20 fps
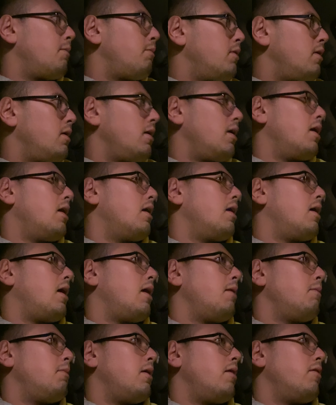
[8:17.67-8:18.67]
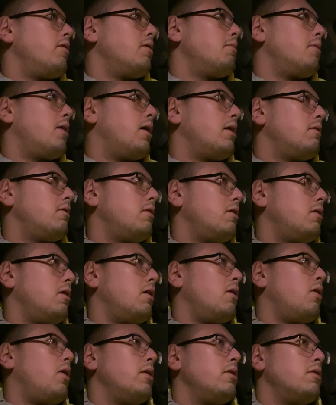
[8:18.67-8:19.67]
but again, I had been of the mindset
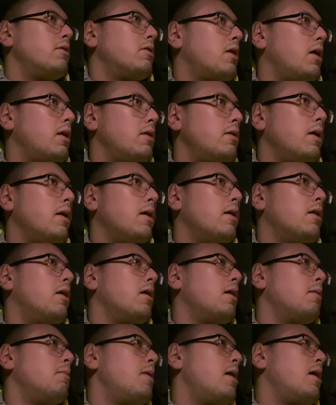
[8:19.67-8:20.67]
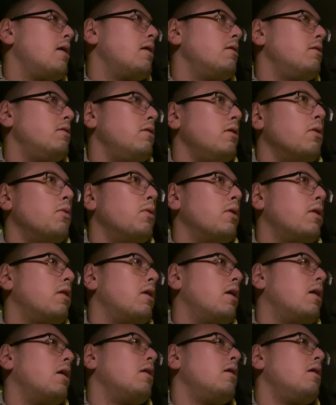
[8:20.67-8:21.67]
that, oh, I just got to take it like a man and deal with
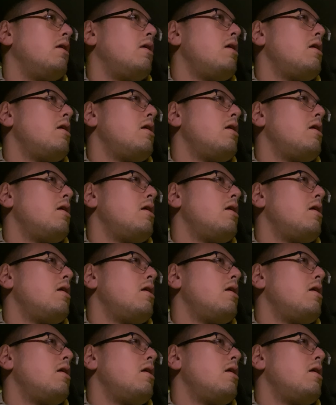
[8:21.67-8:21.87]
that.